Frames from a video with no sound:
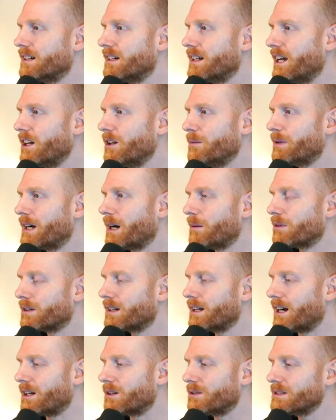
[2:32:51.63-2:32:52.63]
Hello Pablo
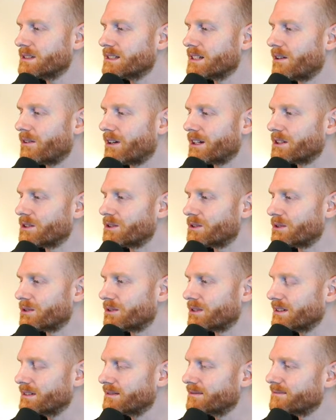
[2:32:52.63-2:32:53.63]
Carlos, how are you
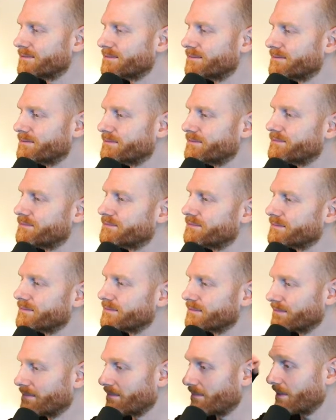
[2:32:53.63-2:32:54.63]
doing?
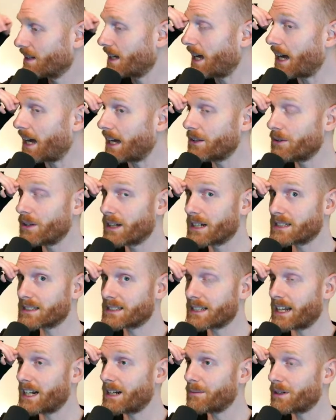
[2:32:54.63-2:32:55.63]
Are you
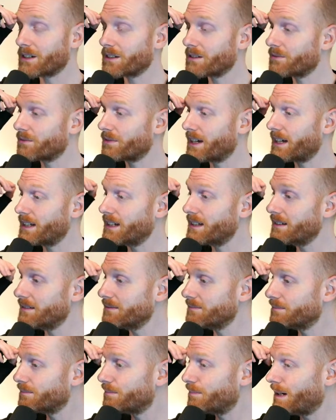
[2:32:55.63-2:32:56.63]
excited about the Friday,
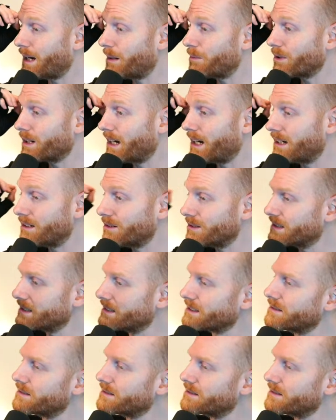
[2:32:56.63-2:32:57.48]
Pablo Carlos?